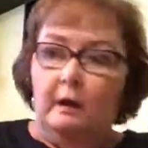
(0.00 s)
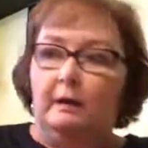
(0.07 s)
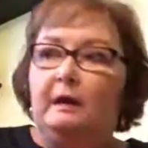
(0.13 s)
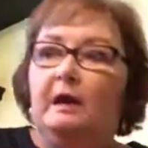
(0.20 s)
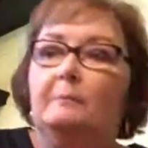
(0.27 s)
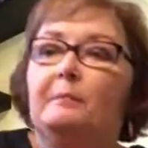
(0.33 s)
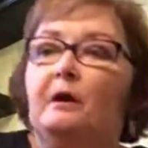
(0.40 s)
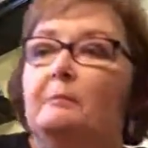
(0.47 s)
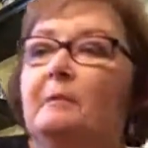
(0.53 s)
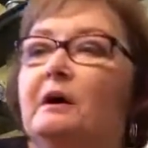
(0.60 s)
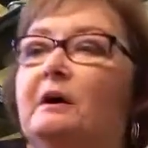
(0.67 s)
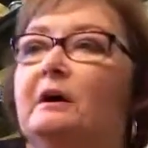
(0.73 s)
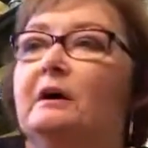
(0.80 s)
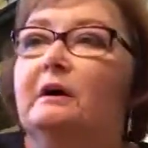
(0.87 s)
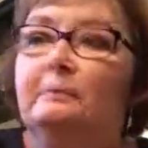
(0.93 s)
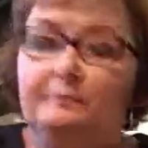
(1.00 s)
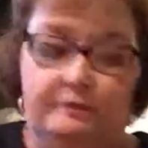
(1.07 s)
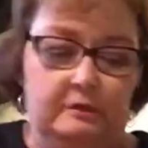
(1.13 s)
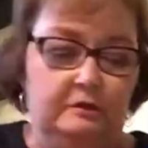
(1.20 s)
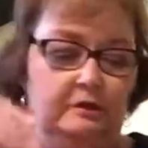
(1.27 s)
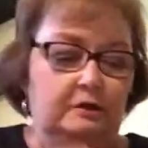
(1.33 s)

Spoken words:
Okay, I bought my hubs a